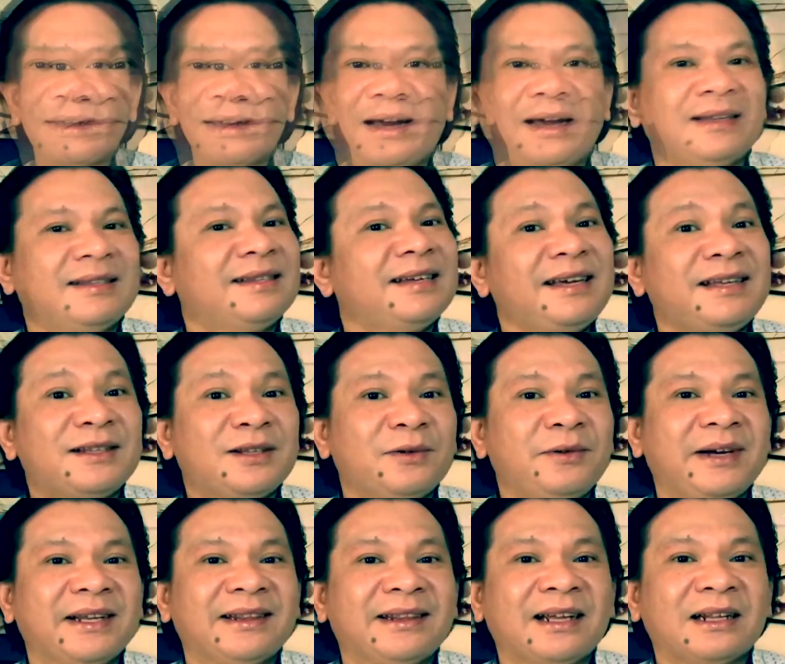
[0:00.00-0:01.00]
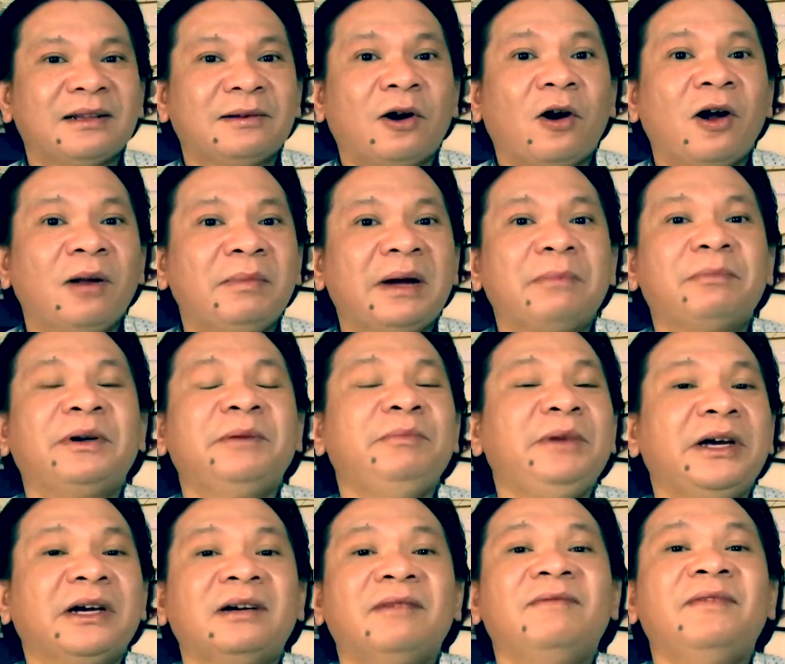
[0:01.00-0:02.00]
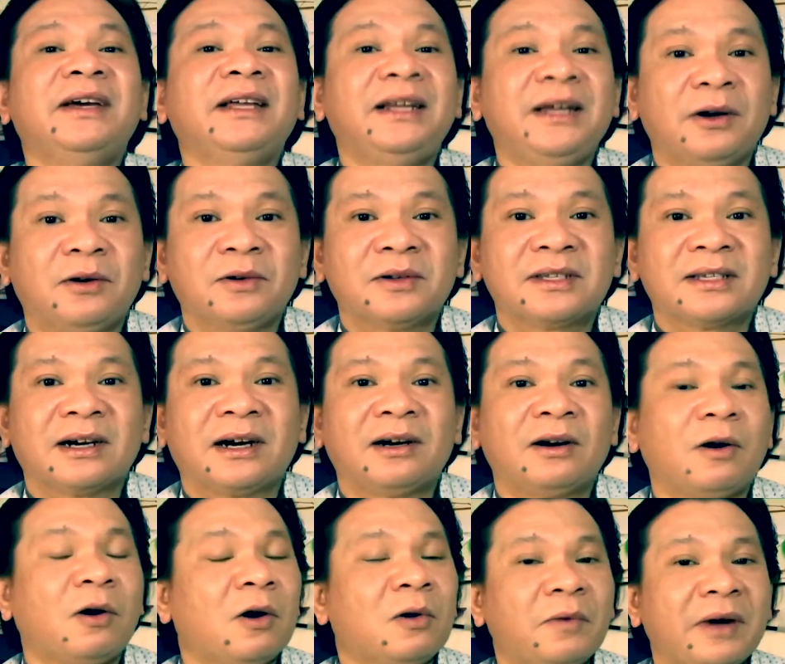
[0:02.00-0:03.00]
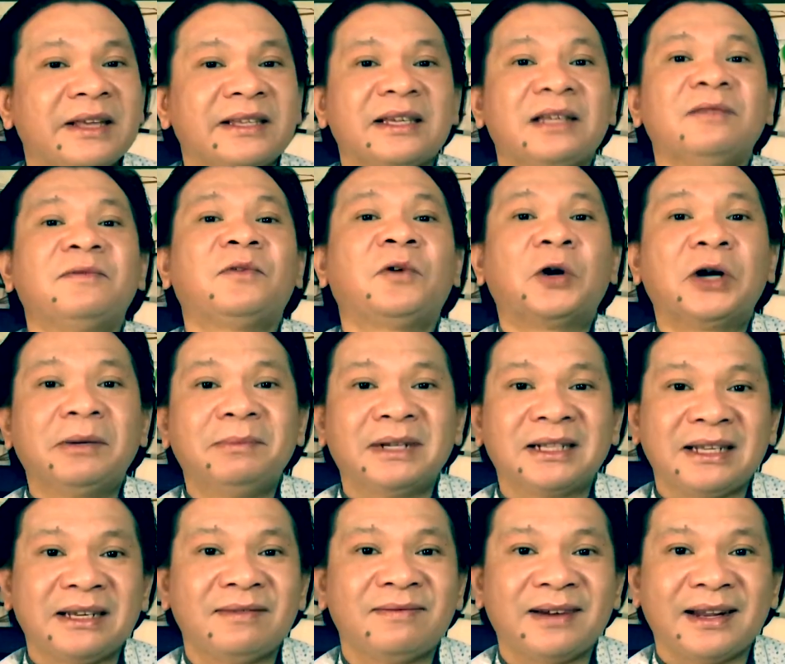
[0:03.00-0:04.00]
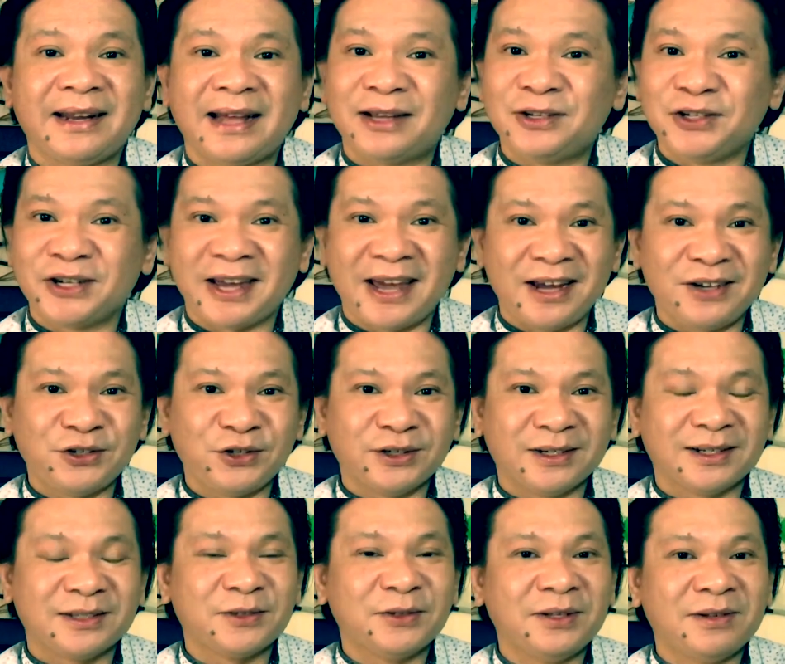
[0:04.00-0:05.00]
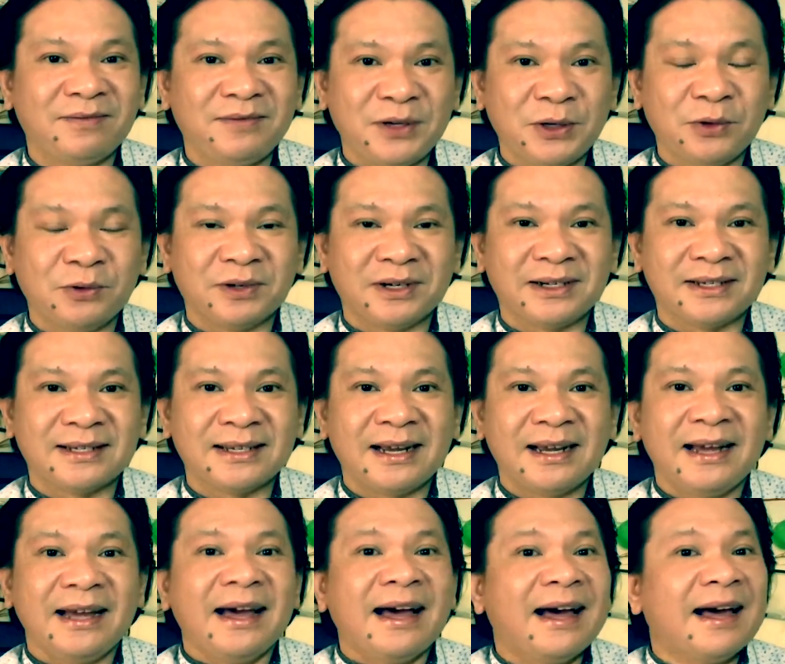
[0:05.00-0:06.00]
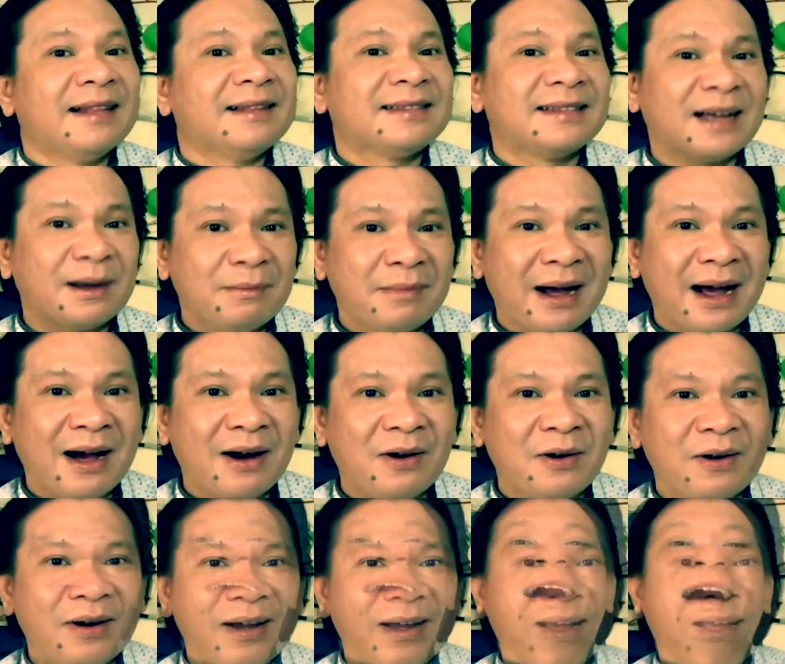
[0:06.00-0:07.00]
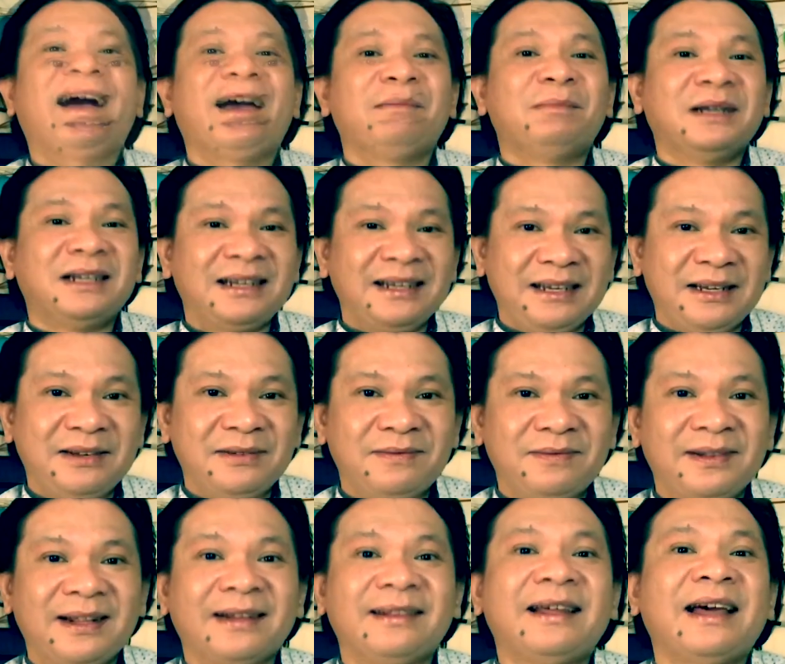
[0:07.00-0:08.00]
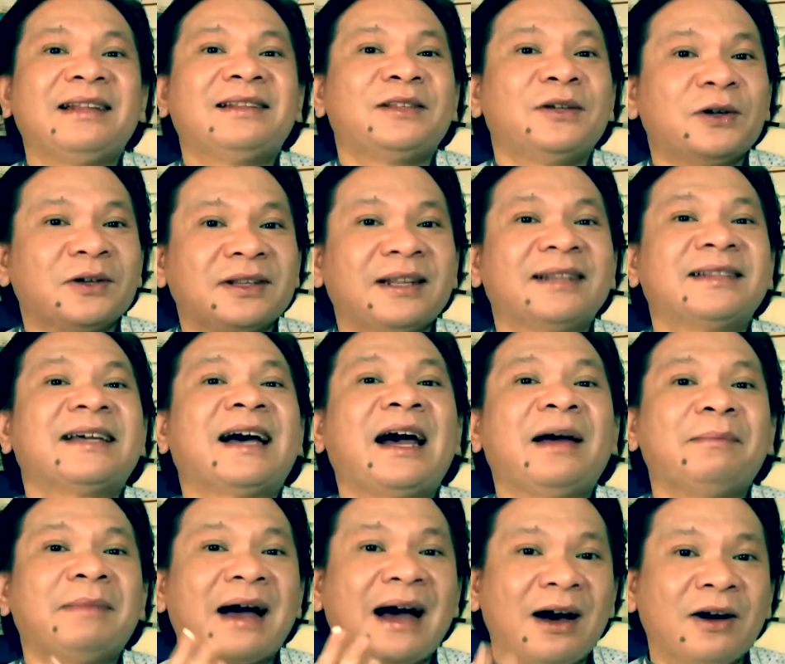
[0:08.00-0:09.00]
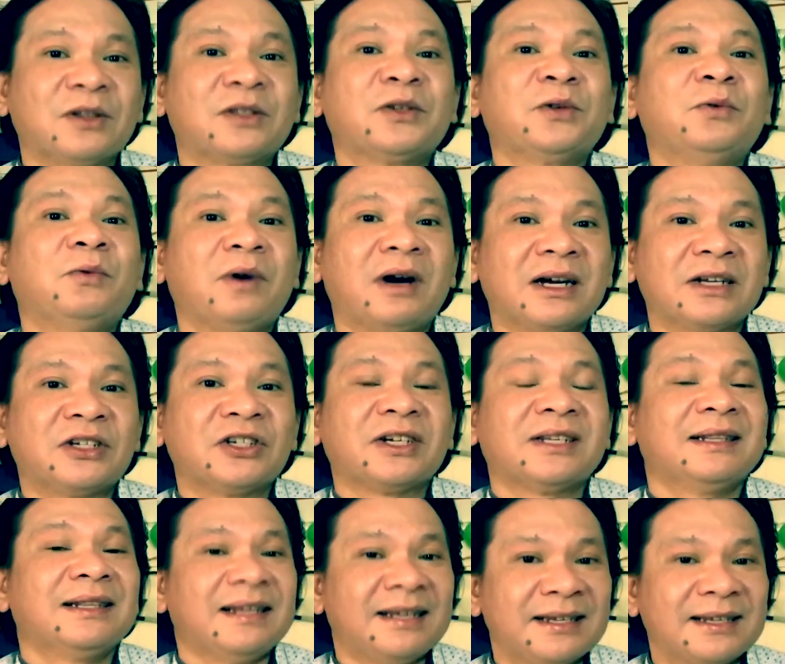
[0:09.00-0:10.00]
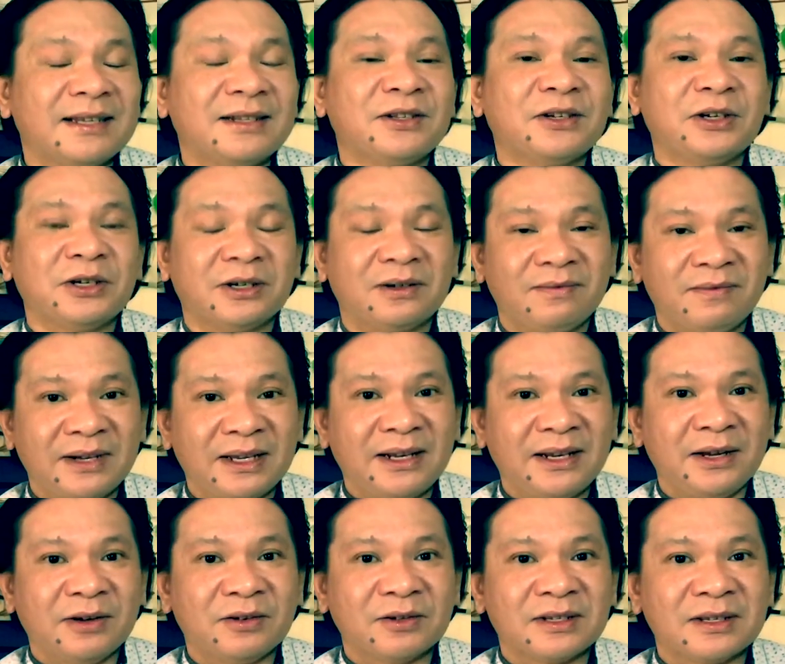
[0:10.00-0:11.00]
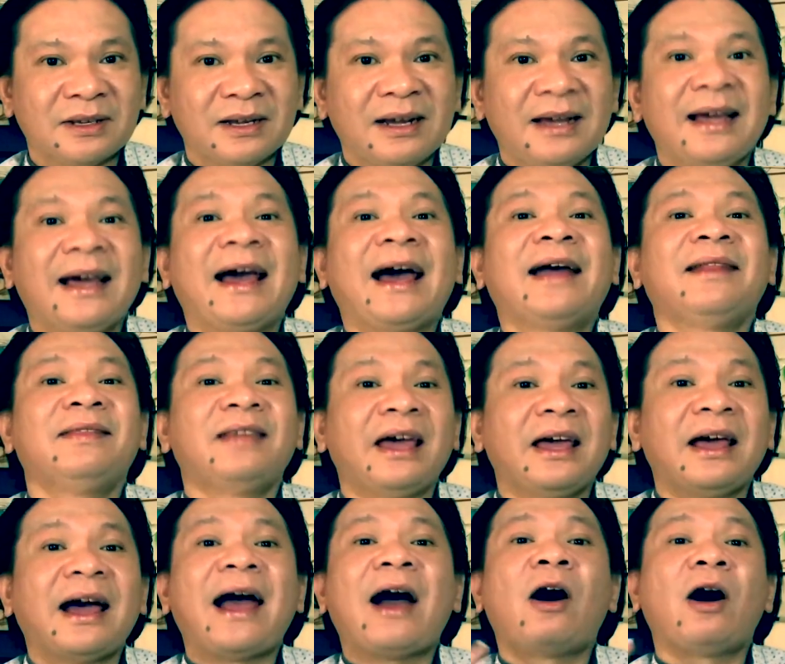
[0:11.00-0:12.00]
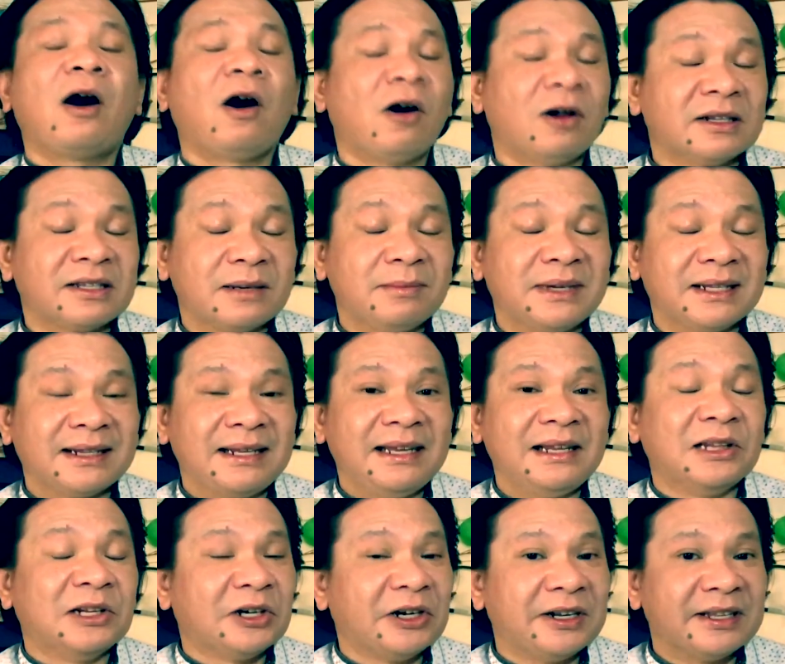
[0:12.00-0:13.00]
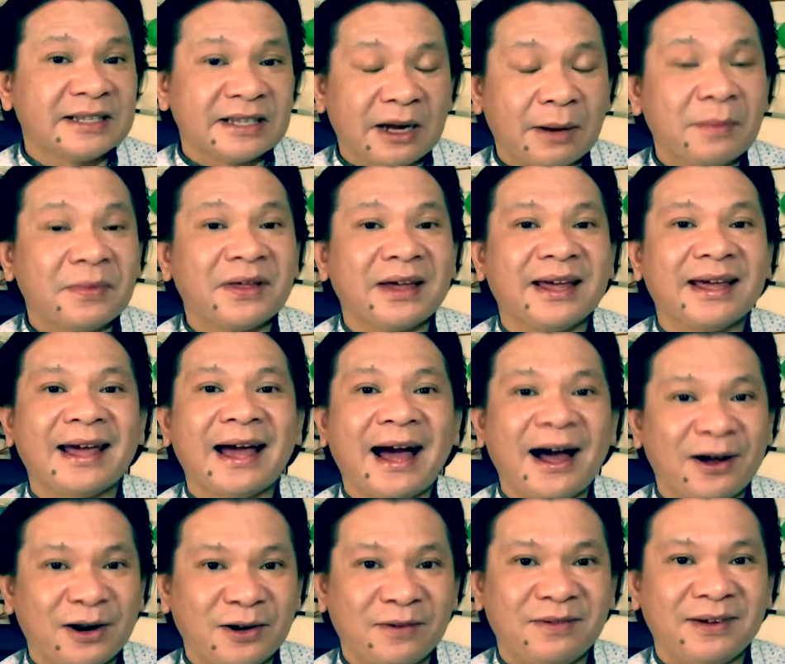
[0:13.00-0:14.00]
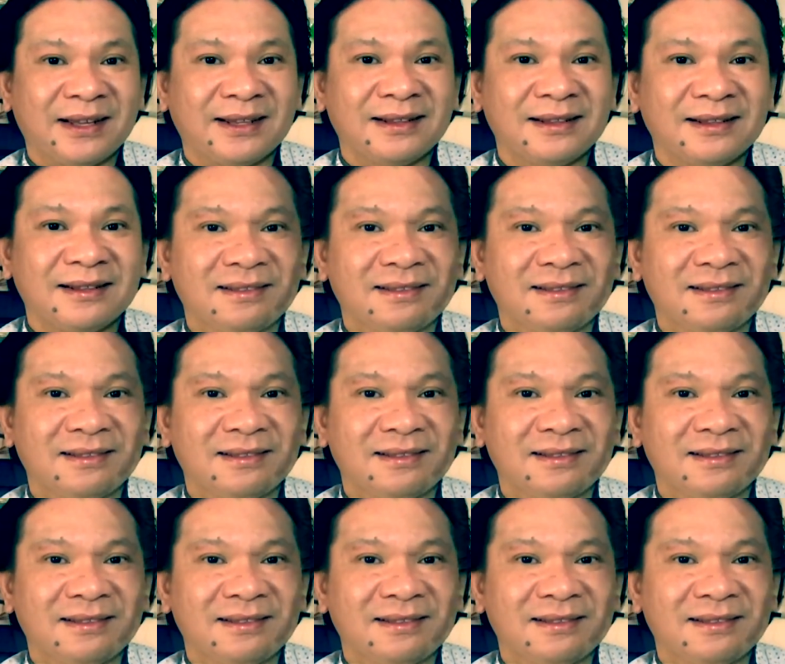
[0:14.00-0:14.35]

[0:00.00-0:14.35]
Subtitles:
I see to it that all my premiere videos are always informative and educational to the viewers, and somehow I believe that they took the time out to watch and listen to your videos, and they ultimately learn something out of it.